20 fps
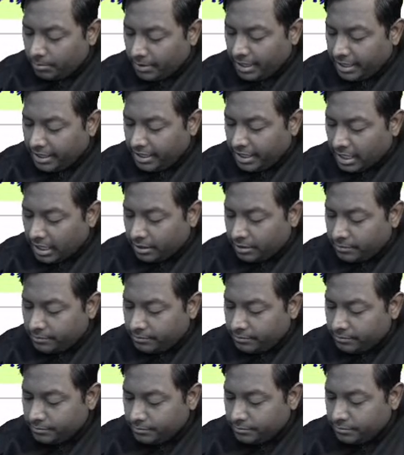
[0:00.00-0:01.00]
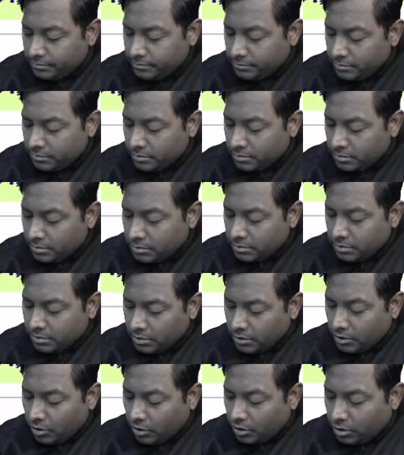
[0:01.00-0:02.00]
ADR,
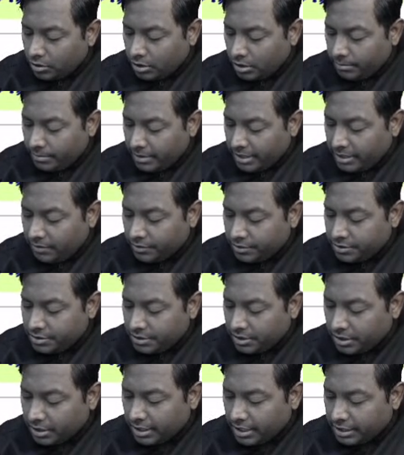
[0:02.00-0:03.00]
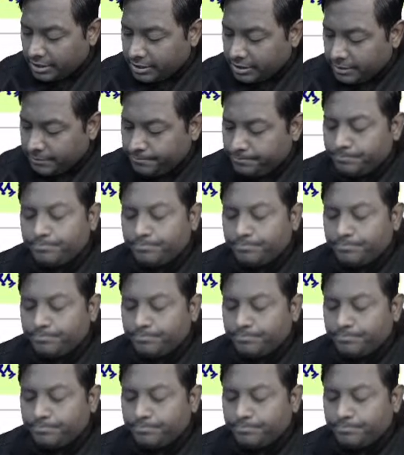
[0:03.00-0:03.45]
long-term adverse drug reaction.